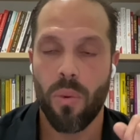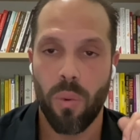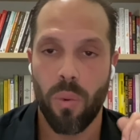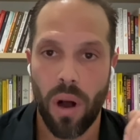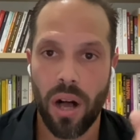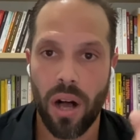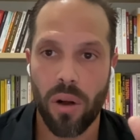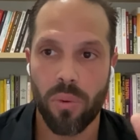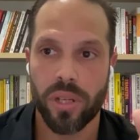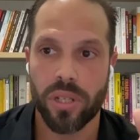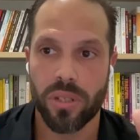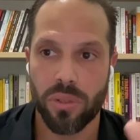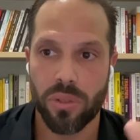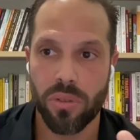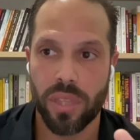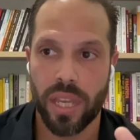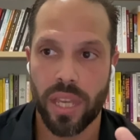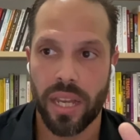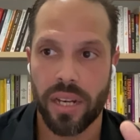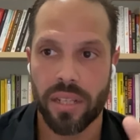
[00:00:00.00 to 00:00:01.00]
While we
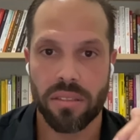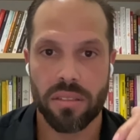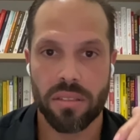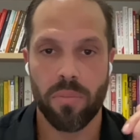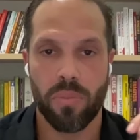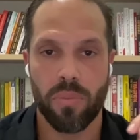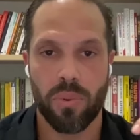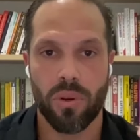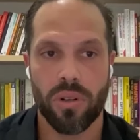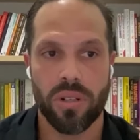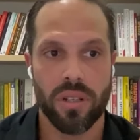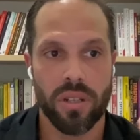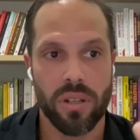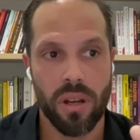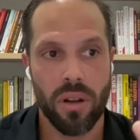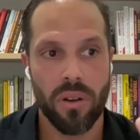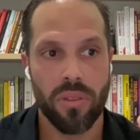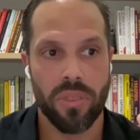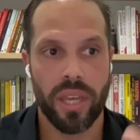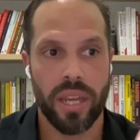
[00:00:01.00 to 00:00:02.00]
do that, it's important to
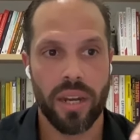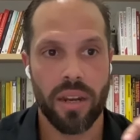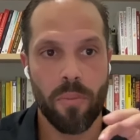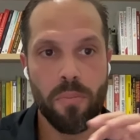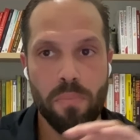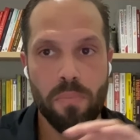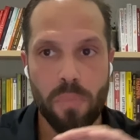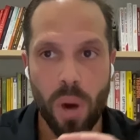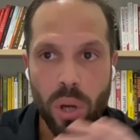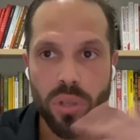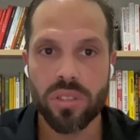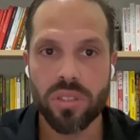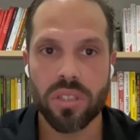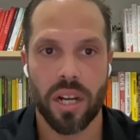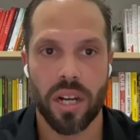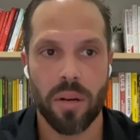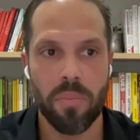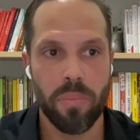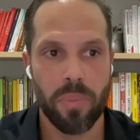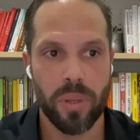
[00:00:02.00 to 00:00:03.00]
note that most
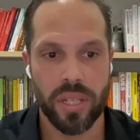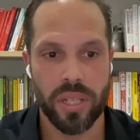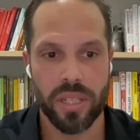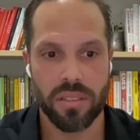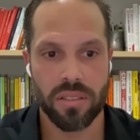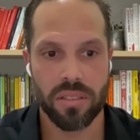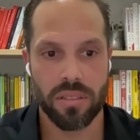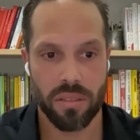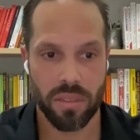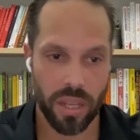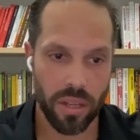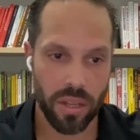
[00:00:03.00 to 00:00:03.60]
companies,